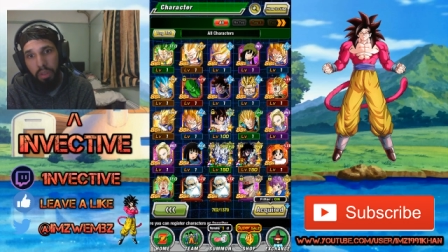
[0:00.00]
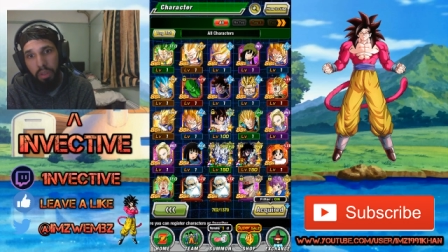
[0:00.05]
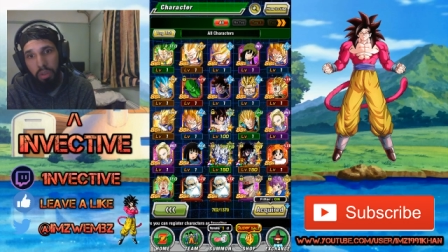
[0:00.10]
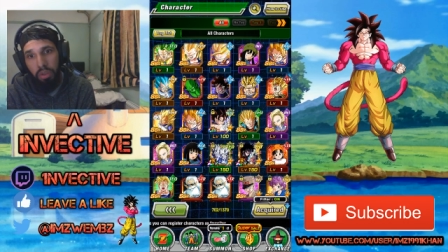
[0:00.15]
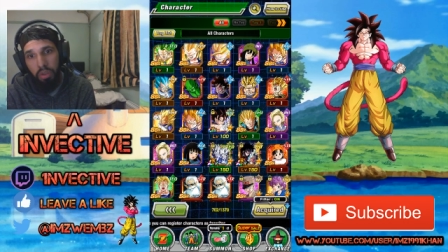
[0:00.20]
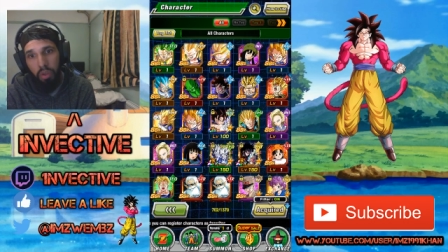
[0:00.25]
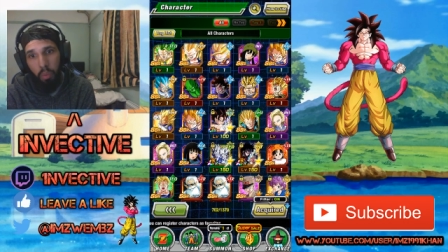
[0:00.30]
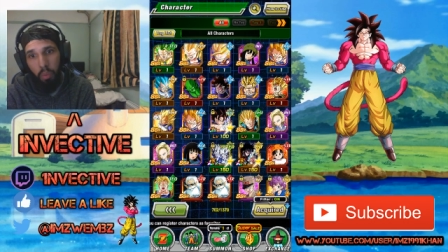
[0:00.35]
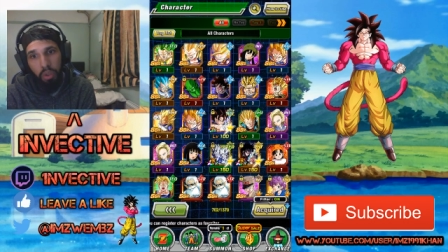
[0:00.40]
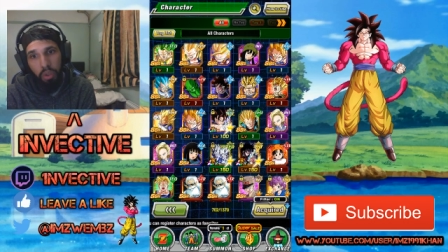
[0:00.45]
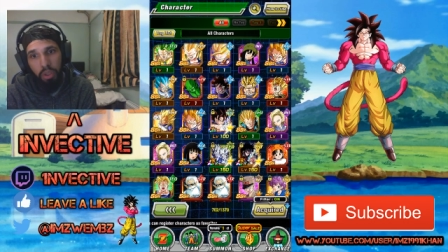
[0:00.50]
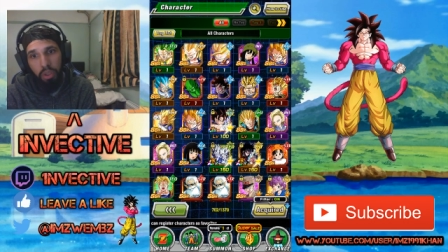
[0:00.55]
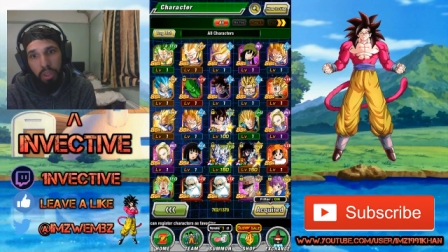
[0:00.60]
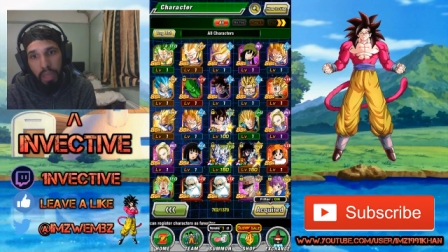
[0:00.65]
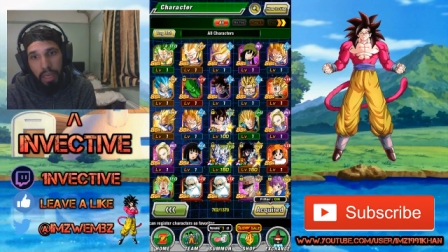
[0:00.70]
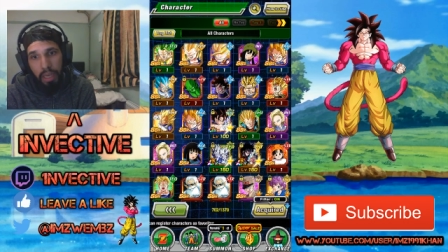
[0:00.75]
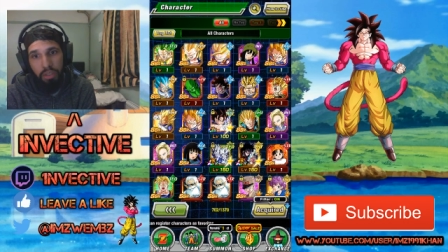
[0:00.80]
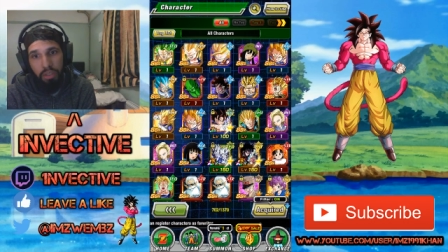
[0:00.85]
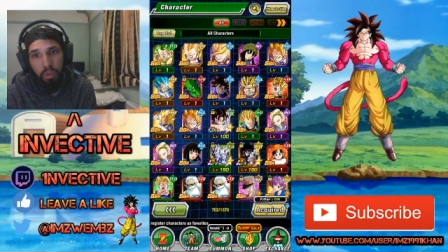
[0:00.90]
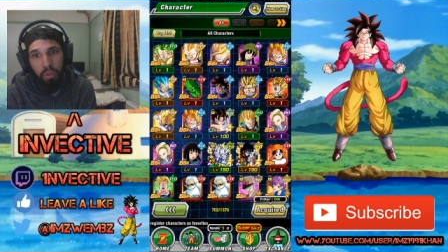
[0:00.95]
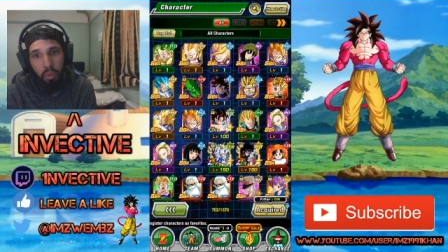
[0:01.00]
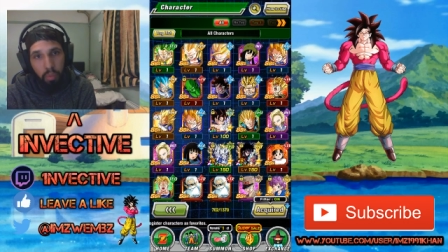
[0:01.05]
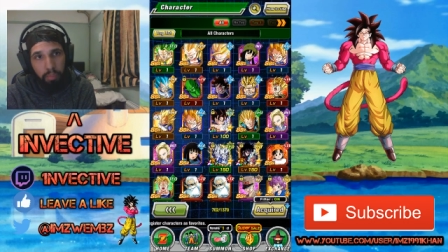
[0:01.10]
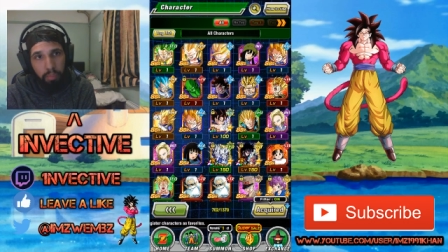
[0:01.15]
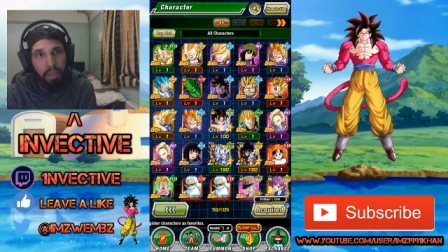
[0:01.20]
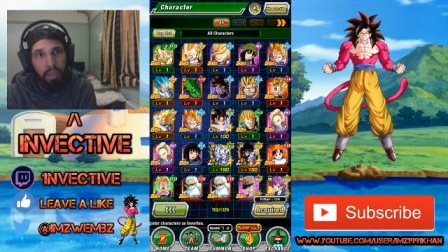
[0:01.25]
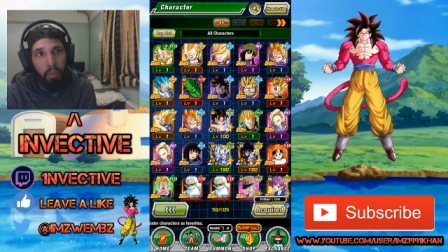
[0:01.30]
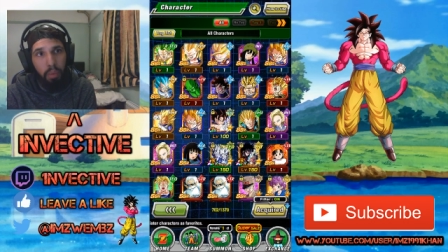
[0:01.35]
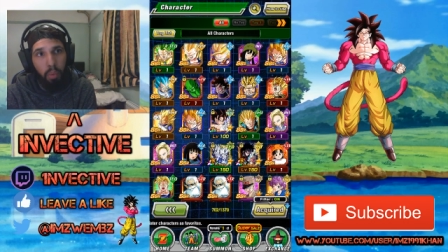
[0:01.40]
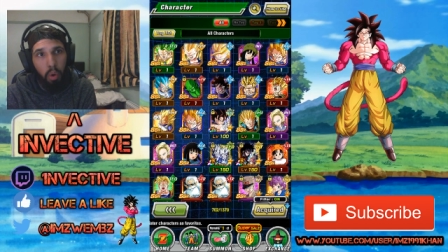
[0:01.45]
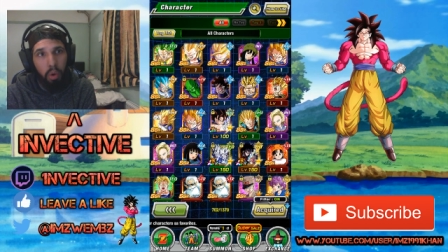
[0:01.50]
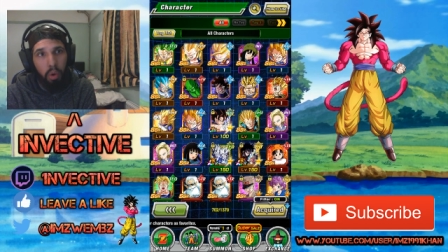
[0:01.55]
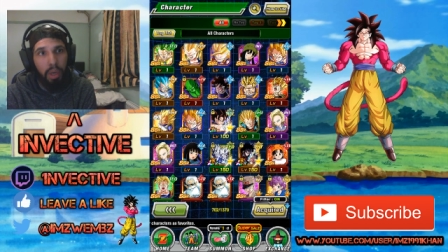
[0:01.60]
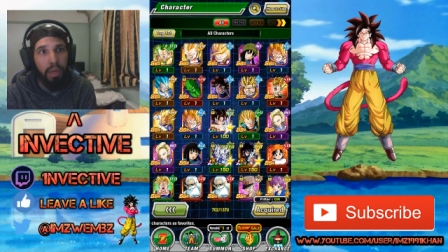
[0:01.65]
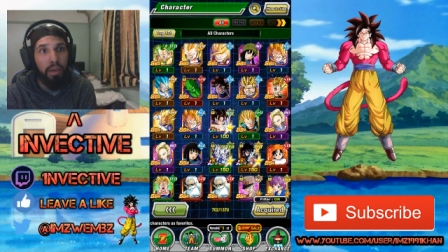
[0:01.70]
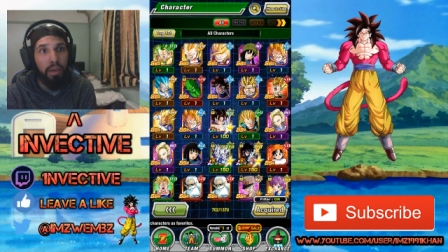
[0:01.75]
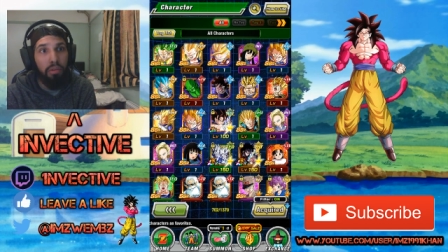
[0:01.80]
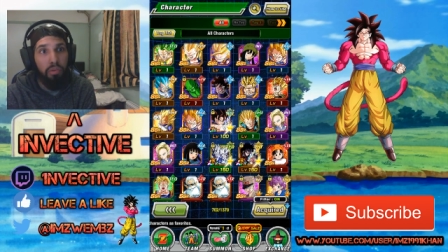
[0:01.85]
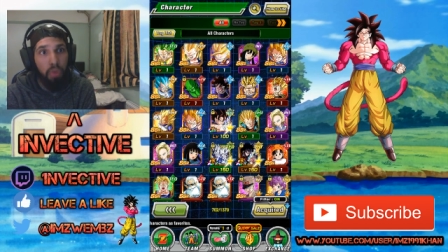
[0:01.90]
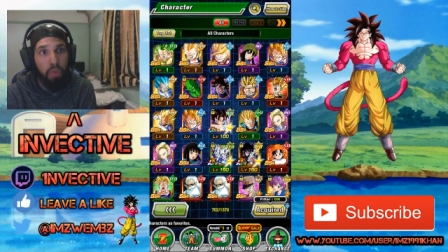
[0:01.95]
So I want you guys to be awoke
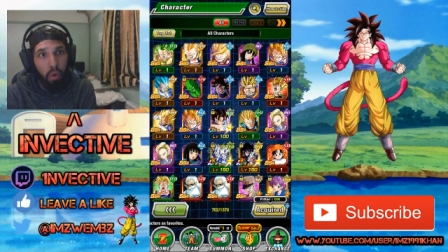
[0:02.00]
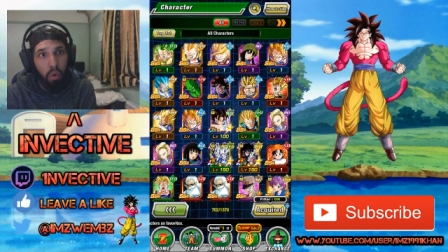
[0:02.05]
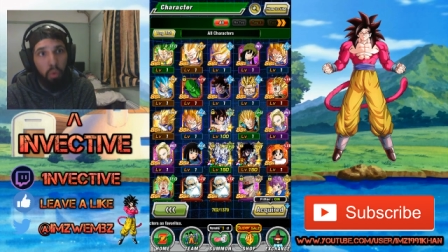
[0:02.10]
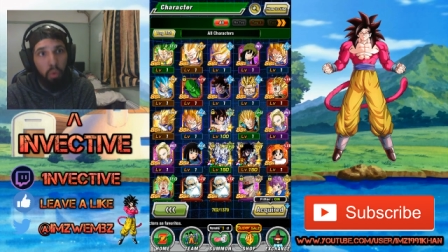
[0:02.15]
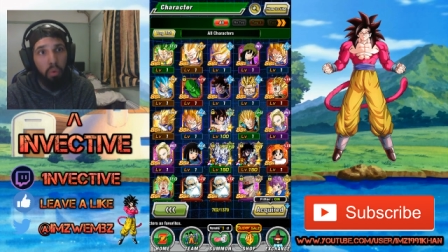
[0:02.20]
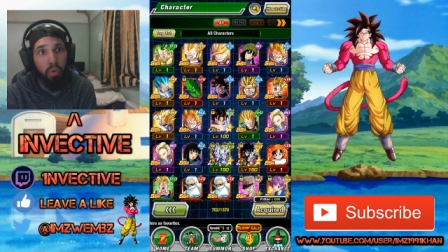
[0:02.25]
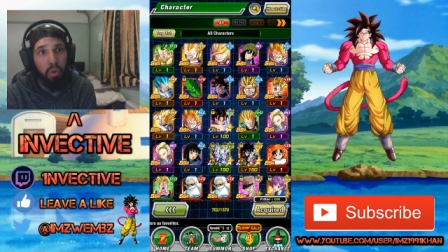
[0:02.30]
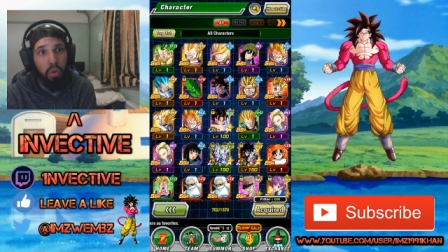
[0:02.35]
and know